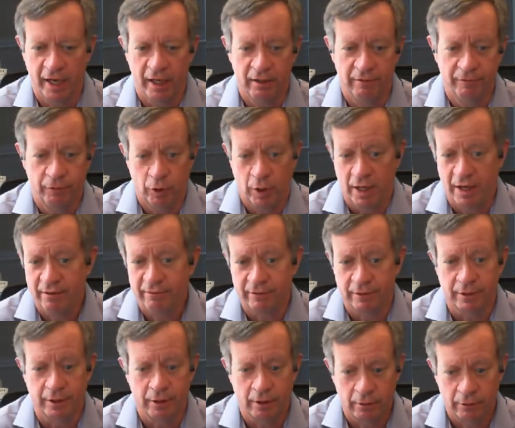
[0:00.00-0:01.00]
And if you have
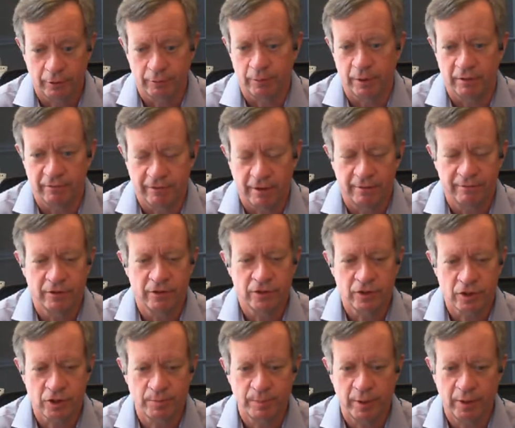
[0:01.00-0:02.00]
in there 3 to 5
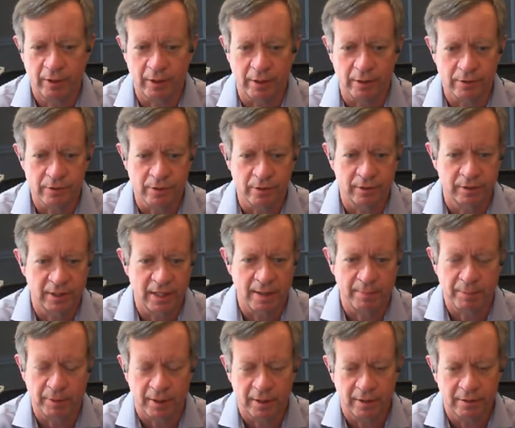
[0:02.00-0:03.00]
years experience and the
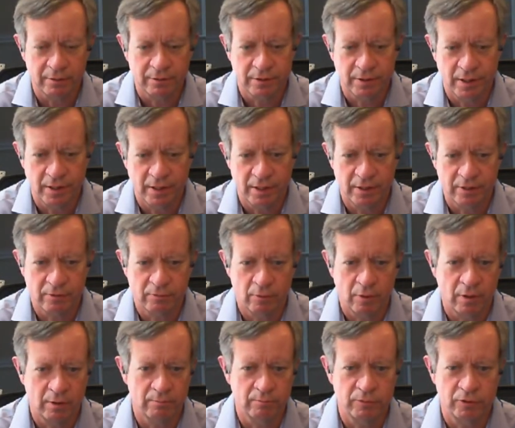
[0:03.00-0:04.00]
applicant says,
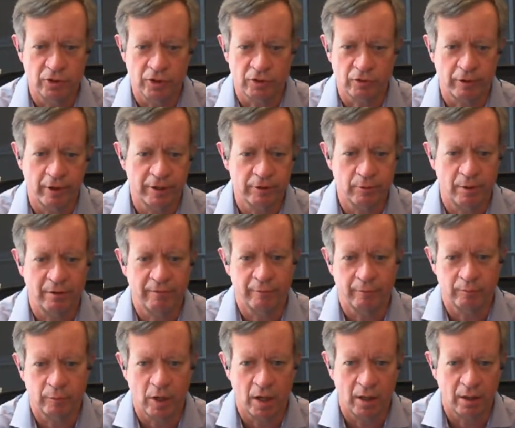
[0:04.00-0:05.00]
well, I'm just graduating
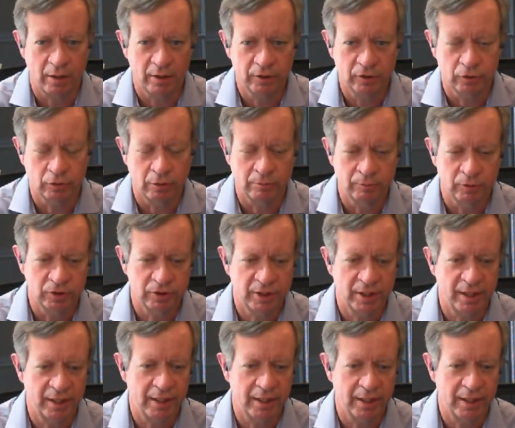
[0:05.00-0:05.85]
from college or I'm just